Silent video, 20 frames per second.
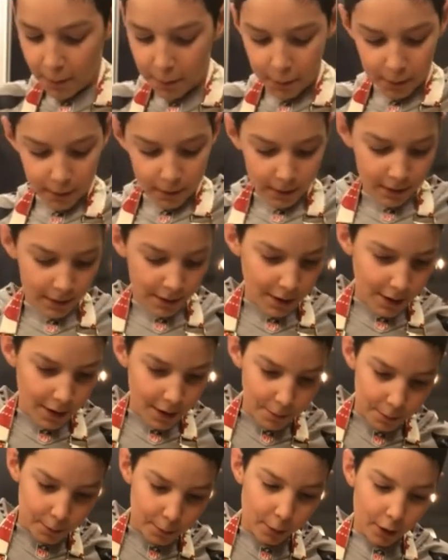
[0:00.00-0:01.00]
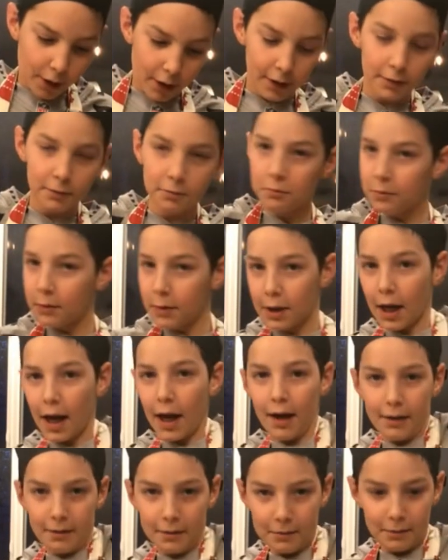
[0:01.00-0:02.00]
and let it rise one
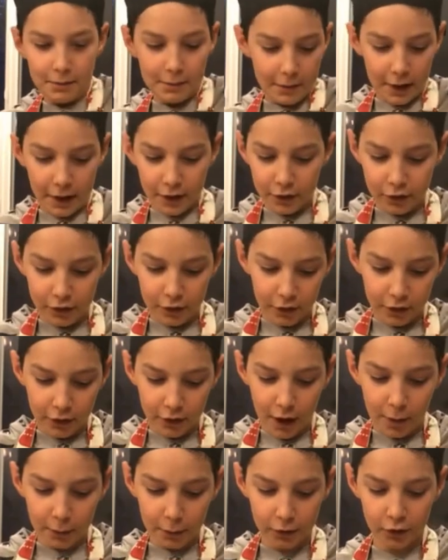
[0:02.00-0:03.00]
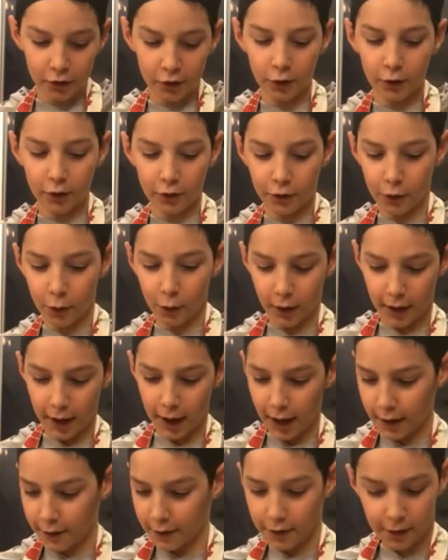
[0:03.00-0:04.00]
more time in a warm place for
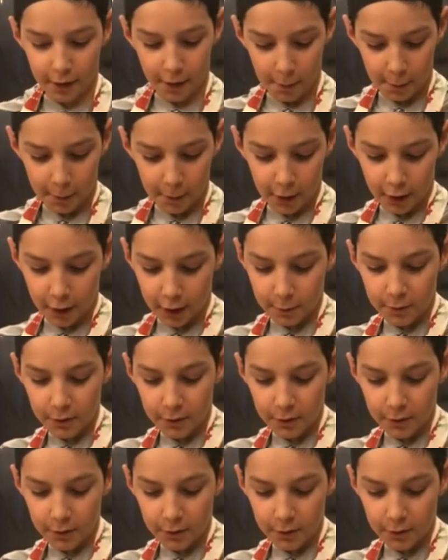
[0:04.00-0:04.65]
30 minutes.